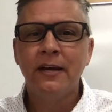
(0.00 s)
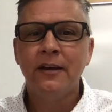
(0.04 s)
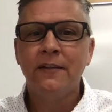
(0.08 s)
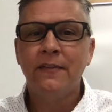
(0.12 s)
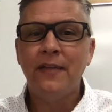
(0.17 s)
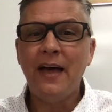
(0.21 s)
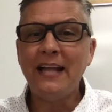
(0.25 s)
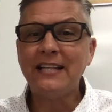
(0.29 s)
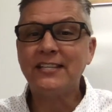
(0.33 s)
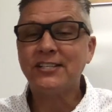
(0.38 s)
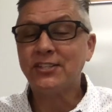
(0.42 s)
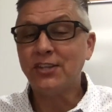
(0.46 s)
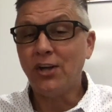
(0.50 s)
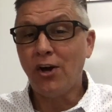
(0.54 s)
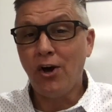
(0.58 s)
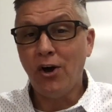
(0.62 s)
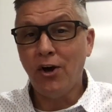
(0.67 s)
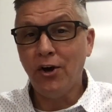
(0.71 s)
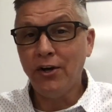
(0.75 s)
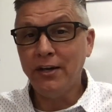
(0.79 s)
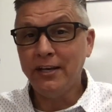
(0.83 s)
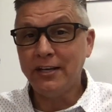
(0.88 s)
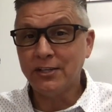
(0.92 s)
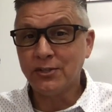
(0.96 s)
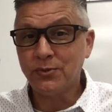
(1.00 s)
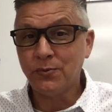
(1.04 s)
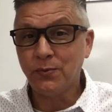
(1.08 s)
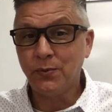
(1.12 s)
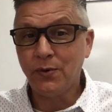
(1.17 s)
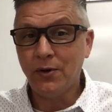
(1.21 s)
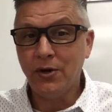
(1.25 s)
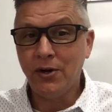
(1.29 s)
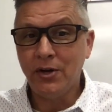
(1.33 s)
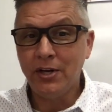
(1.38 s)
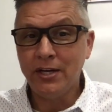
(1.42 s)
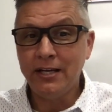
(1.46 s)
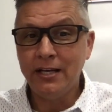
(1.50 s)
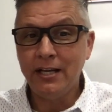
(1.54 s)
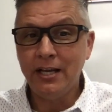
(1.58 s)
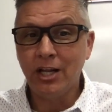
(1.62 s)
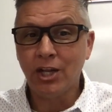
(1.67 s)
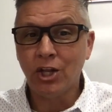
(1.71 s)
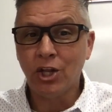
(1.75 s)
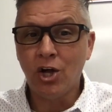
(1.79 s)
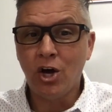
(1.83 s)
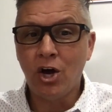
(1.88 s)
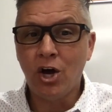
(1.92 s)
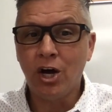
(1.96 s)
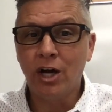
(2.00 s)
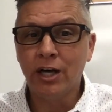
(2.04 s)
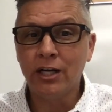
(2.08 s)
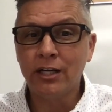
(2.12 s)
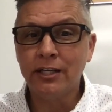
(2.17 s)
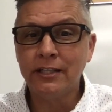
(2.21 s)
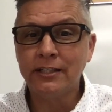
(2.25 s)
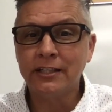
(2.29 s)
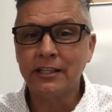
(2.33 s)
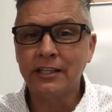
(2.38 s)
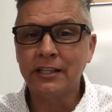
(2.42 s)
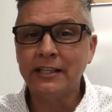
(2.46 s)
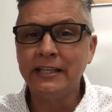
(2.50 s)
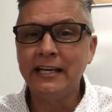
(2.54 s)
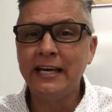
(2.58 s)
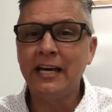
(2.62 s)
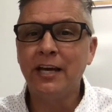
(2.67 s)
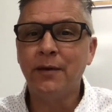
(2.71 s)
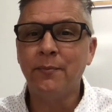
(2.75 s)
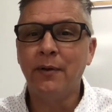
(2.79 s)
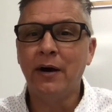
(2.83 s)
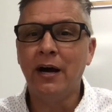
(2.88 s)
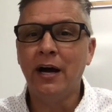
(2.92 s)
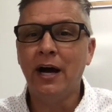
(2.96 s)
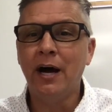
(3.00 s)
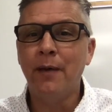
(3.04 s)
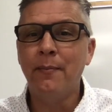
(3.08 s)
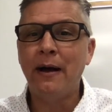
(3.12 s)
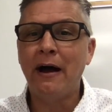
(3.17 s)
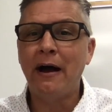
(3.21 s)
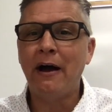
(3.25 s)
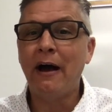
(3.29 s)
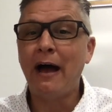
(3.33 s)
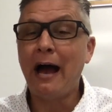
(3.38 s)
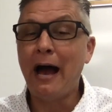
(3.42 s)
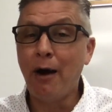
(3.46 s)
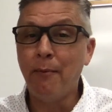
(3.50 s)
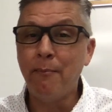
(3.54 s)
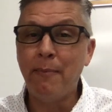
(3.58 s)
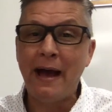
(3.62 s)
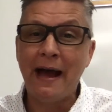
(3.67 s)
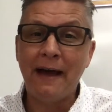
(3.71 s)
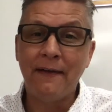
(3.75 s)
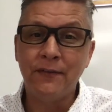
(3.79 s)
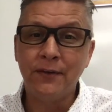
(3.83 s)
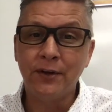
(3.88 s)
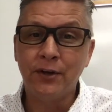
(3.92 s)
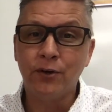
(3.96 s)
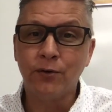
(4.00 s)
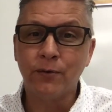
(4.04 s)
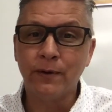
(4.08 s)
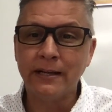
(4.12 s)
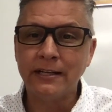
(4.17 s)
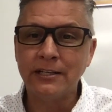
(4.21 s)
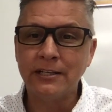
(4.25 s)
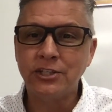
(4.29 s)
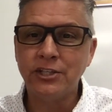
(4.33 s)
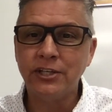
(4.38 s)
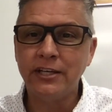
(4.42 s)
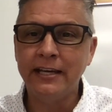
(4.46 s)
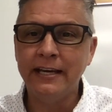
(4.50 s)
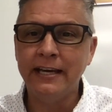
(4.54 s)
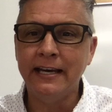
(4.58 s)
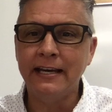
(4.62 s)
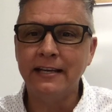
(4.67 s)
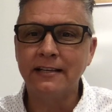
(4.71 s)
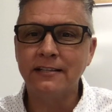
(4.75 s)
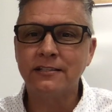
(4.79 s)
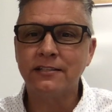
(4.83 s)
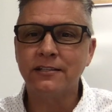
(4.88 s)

That song is one long deligma about how bad the Grinch is.